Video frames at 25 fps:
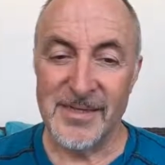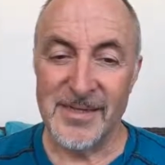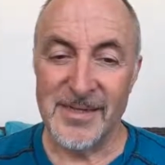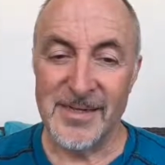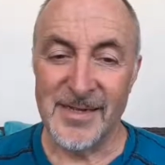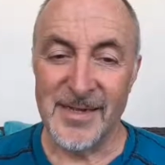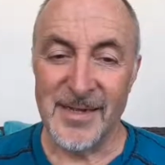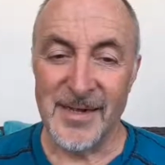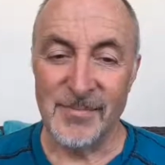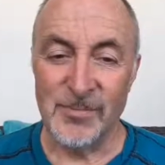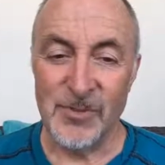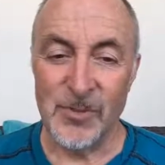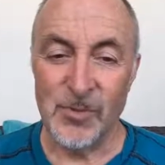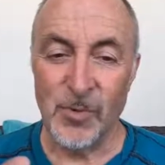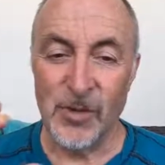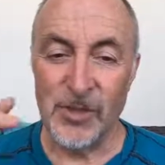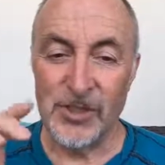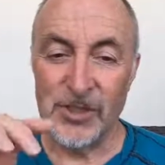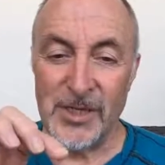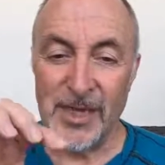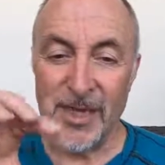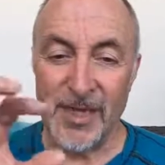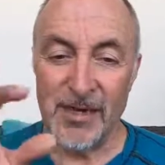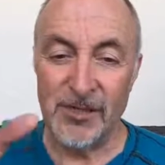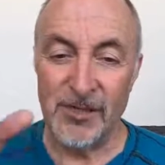And I'm just
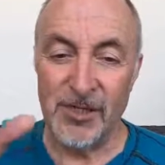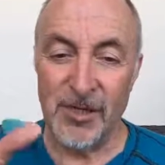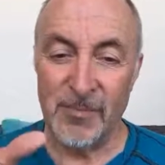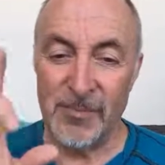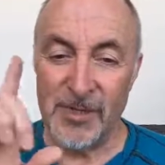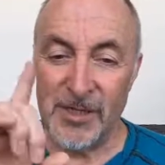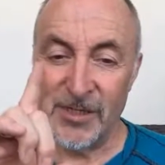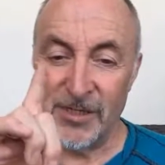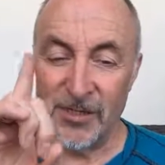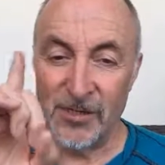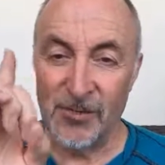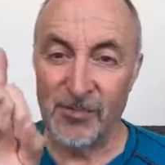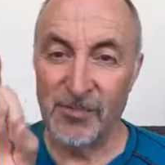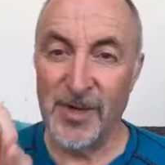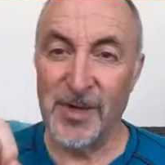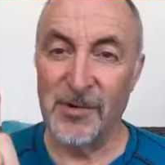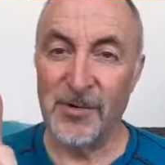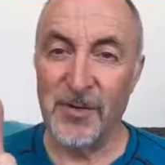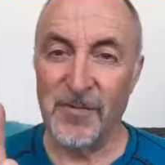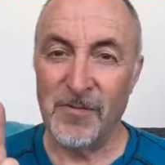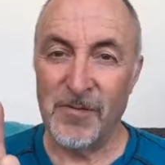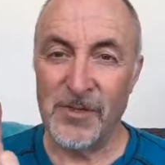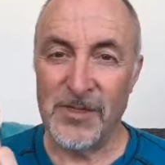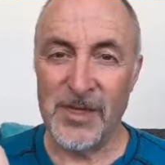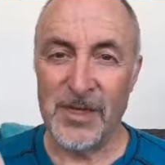watching how to jump in, so bear
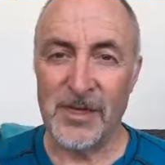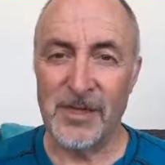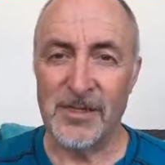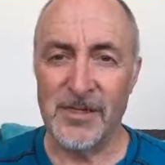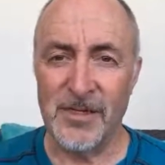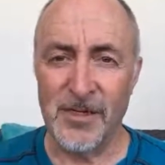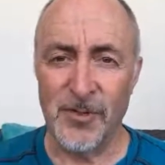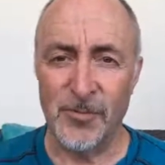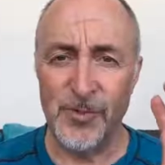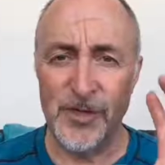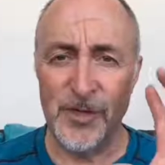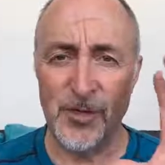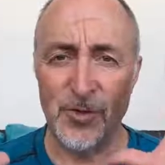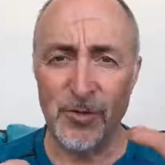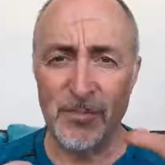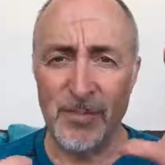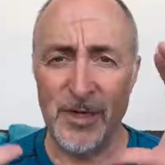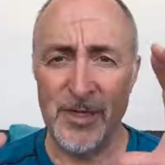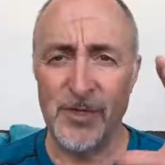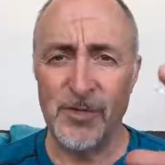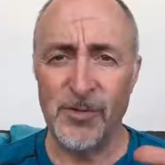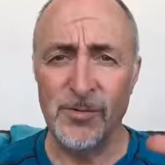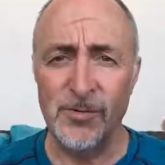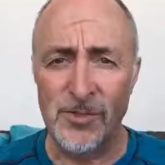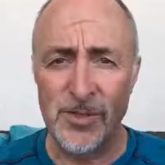with me for a second as I regroup
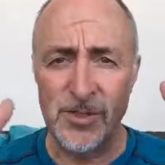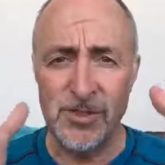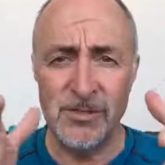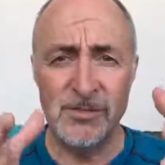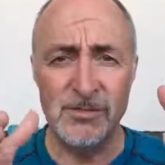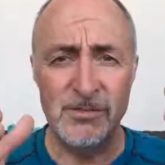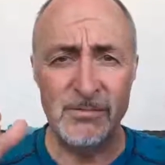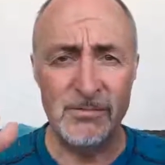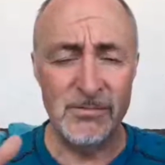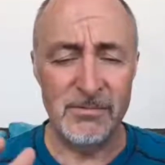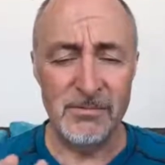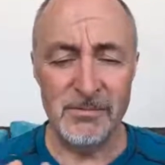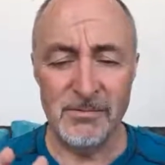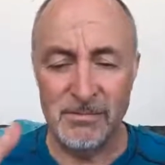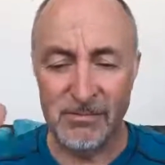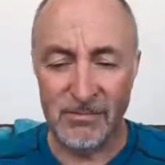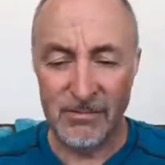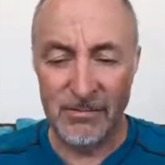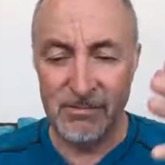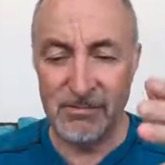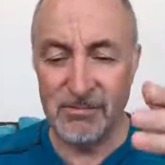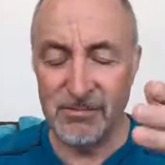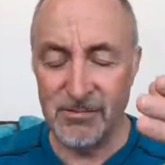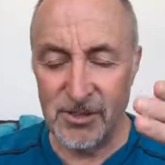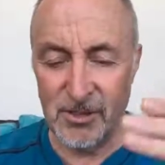my thoughts and
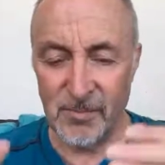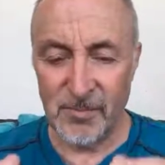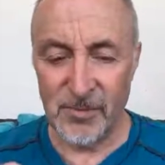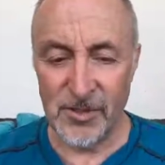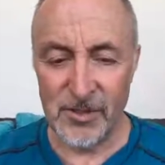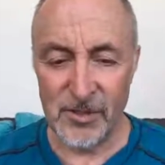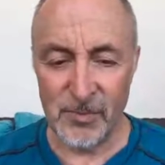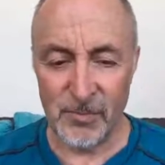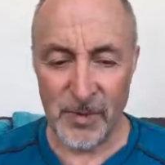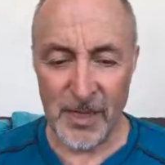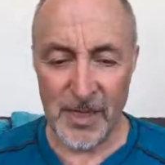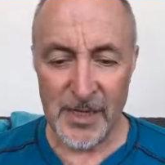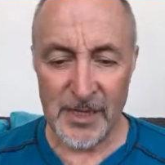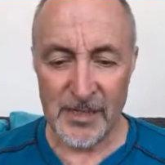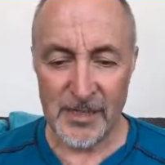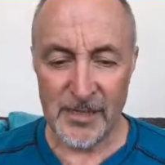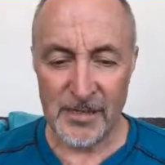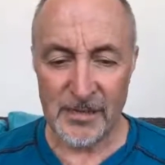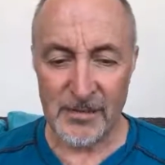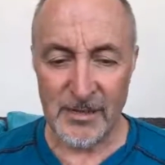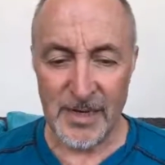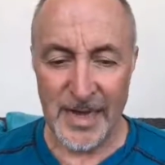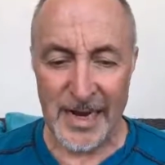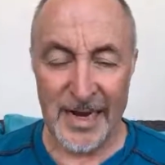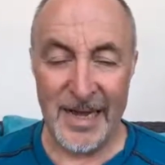jump in this
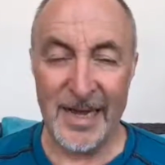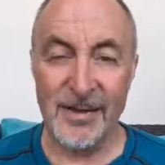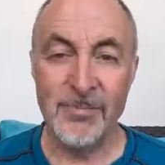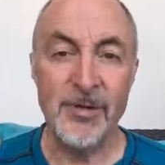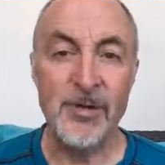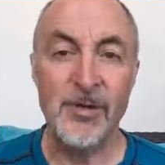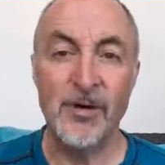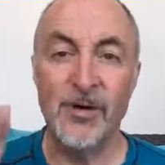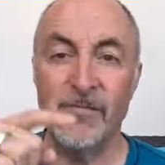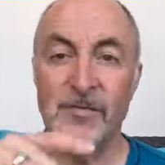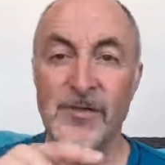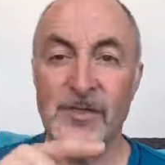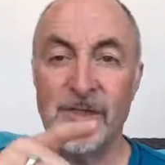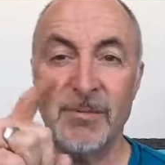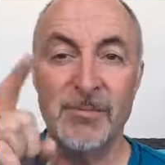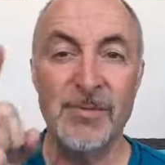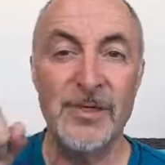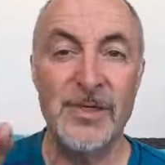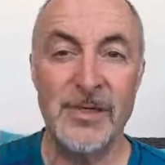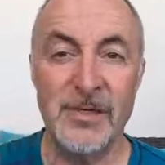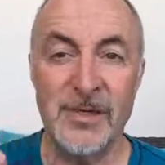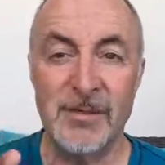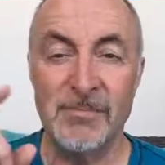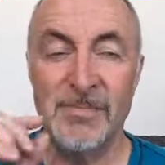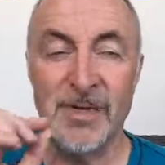place. And I'm going to offer
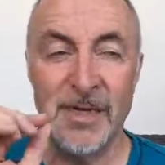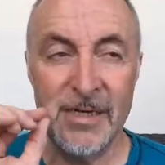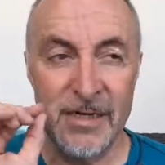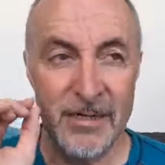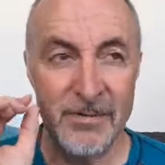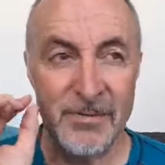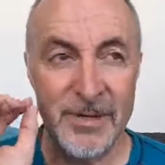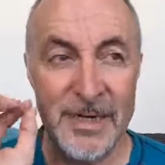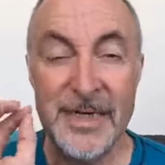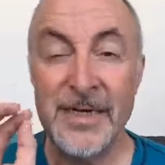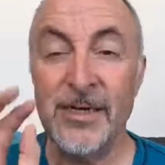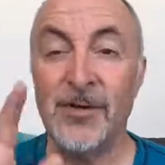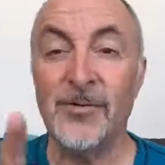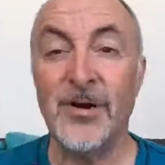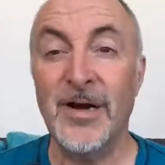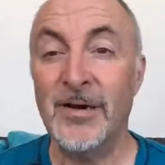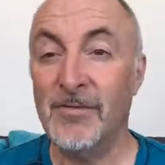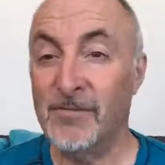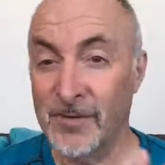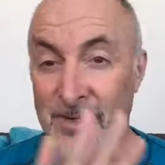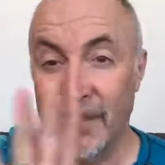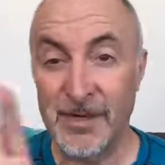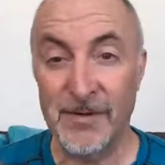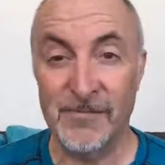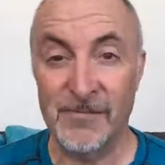something, and I'm going to
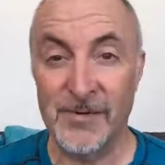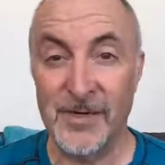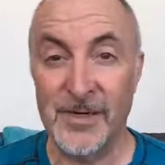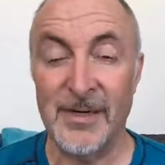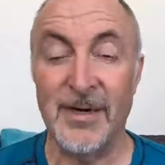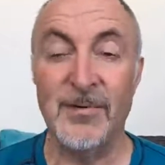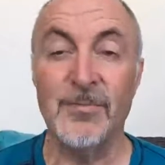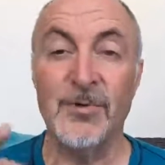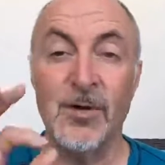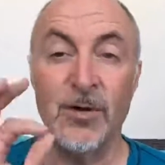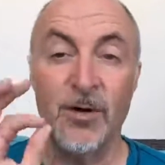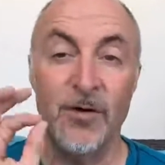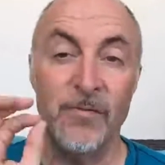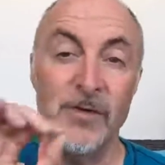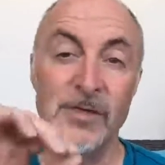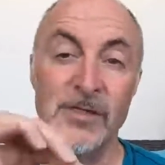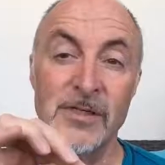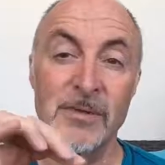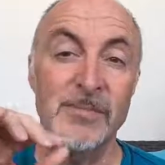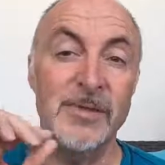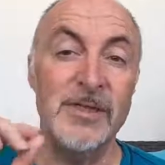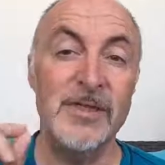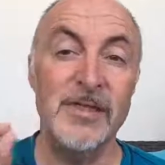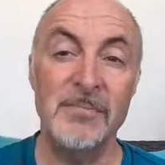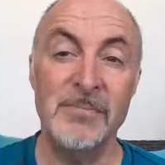interrupt right up front. I'm going to offer you
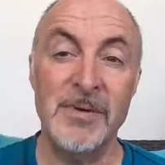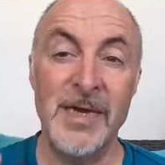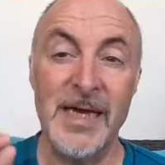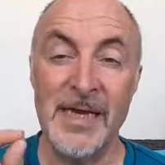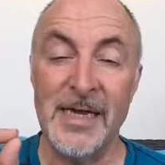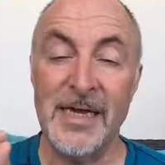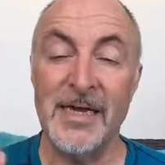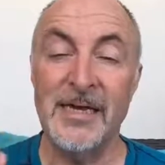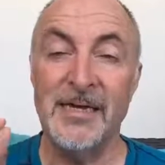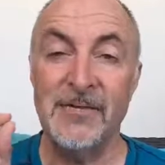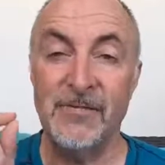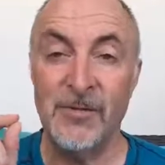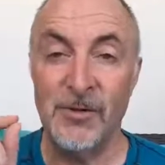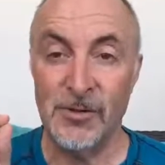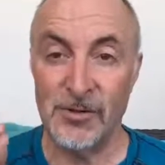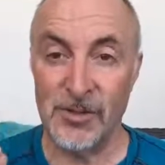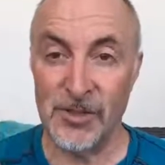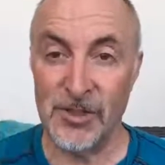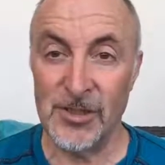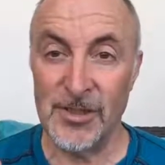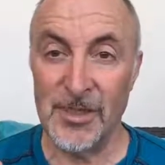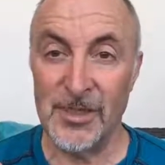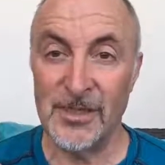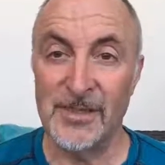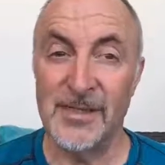something at the back end if you're
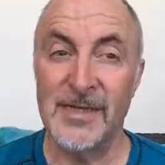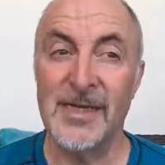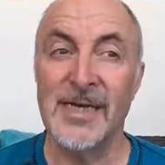interested.